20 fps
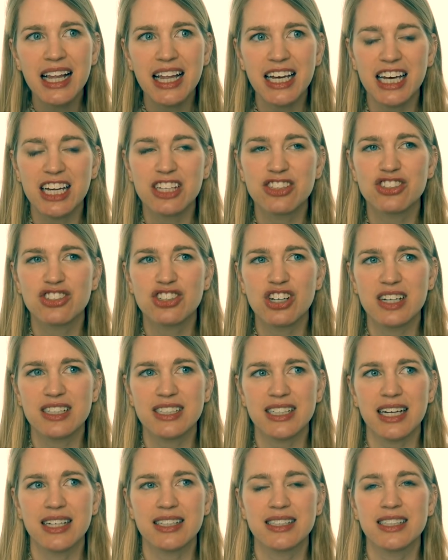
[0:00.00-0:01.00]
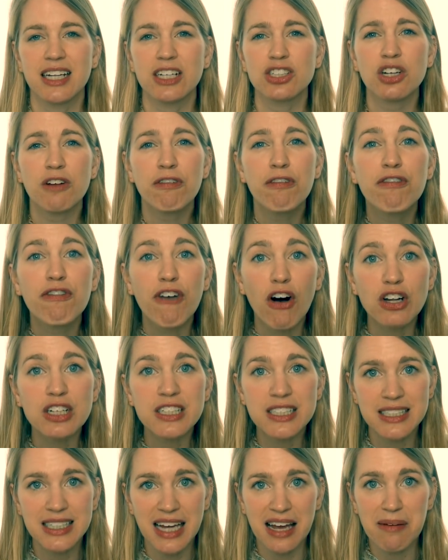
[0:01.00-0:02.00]
Like, it's just like such a
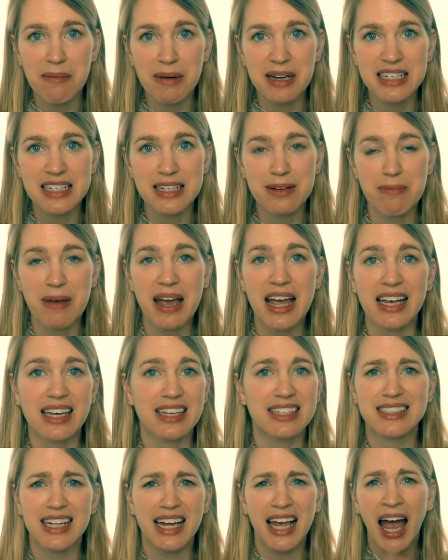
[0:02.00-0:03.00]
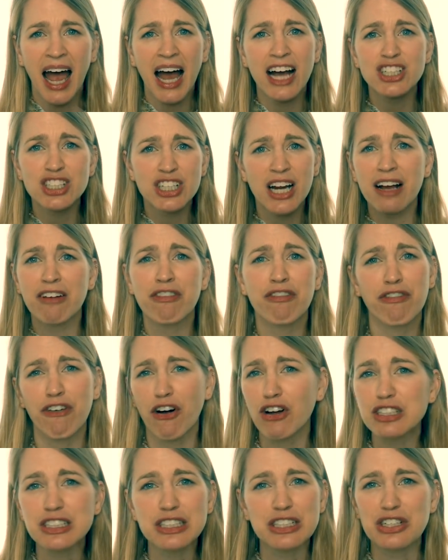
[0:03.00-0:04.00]
false statement to make. He's like, hashtag
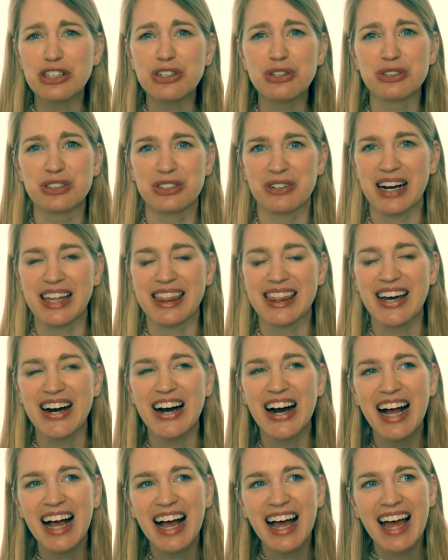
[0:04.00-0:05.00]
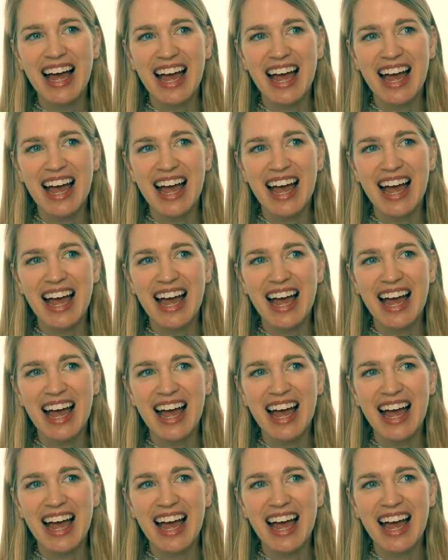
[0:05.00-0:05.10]
false news right there.